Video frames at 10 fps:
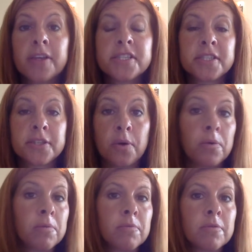
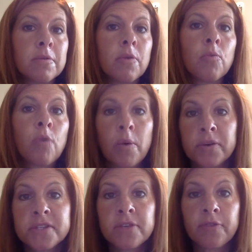So, what
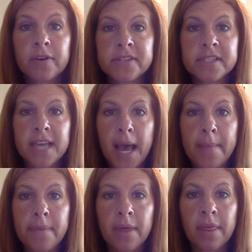was the first
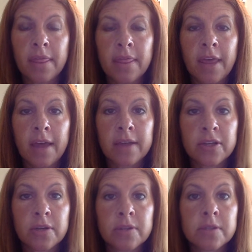step that
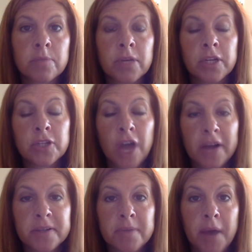Sabrina
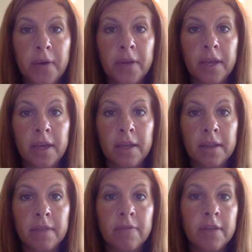talked about in
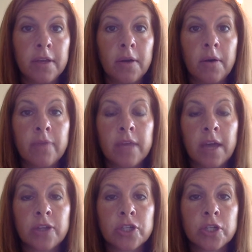the video of the
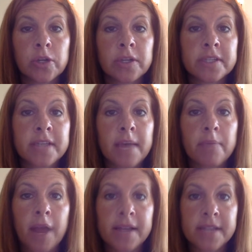engineering design
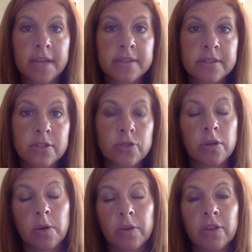process? Did you
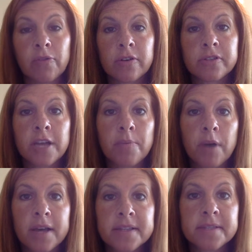hear what the first step
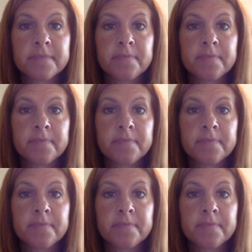was?